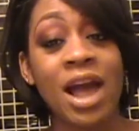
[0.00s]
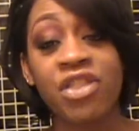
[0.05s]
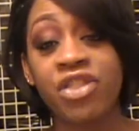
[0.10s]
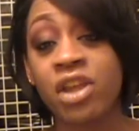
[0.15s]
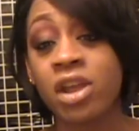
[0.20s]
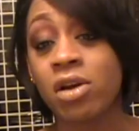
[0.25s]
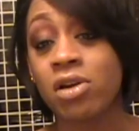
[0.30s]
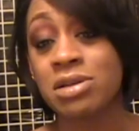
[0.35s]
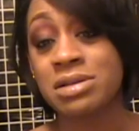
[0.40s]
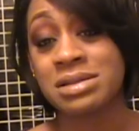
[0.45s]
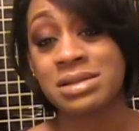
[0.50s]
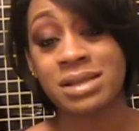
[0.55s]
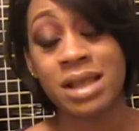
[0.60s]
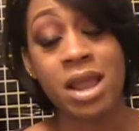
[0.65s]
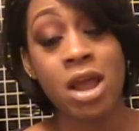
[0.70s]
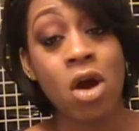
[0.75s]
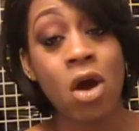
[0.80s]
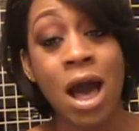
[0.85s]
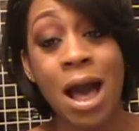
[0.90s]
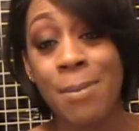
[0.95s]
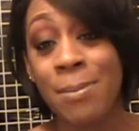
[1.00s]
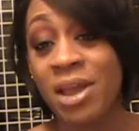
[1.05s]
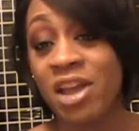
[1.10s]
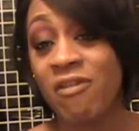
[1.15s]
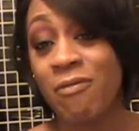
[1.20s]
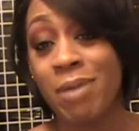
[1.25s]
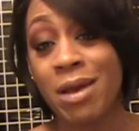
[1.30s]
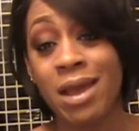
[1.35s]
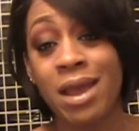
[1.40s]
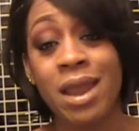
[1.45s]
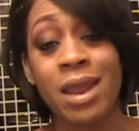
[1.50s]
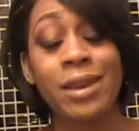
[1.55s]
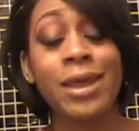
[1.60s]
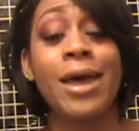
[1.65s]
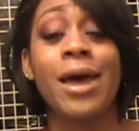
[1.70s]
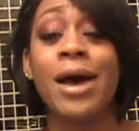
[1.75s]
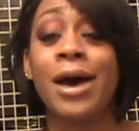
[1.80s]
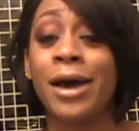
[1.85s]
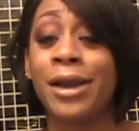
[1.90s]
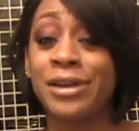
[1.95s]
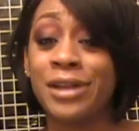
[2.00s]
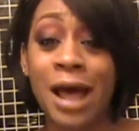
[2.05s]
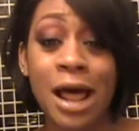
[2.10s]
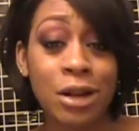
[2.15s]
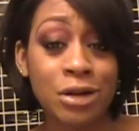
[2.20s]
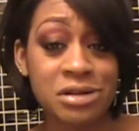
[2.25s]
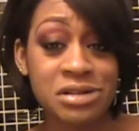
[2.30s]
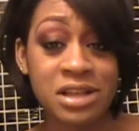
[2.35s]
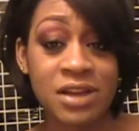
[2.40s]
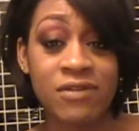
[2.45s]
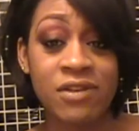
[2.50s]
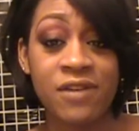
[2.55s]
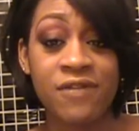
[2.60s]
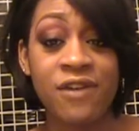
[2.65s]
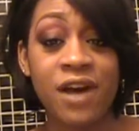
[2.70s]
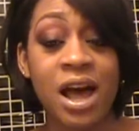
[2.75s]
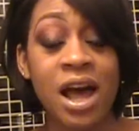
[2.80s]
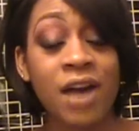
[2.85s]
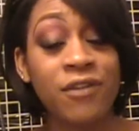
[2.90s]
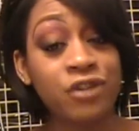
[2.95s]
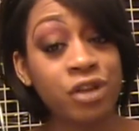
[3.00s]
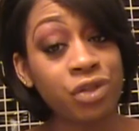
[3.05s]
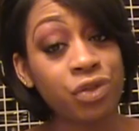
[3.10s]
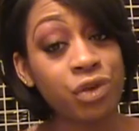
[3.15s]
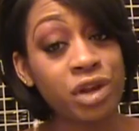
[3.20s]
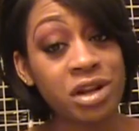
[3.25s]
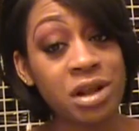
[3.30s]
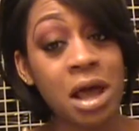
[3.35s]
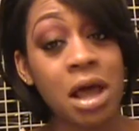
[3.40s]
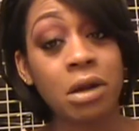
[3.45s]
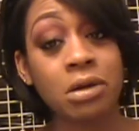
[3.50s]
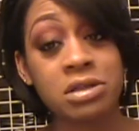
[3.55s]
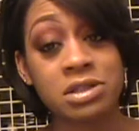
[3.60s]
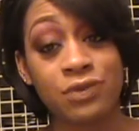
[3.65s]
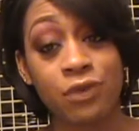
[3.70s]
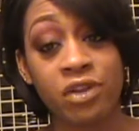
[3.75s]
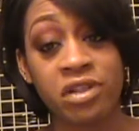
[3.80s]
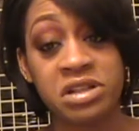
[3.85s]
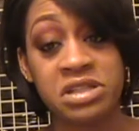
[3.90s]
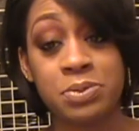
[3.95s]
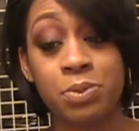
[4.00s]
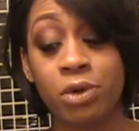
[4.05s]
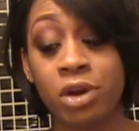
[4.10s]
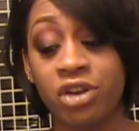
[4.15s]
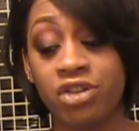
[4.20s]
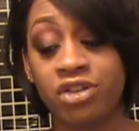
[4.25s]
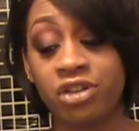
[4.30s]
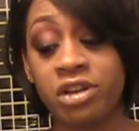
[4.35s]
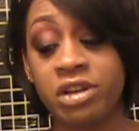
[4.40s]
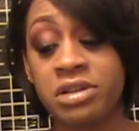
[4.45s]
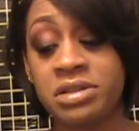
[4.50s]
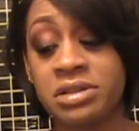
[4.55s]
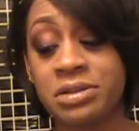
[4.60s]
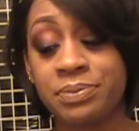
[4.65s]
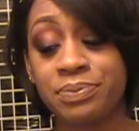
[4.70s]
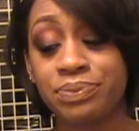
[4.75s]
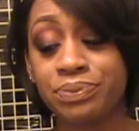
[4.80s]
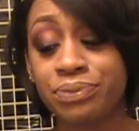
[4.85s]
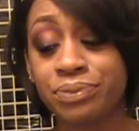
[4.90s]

I think on sale I may have paid $1.75 to $3 for these brushes.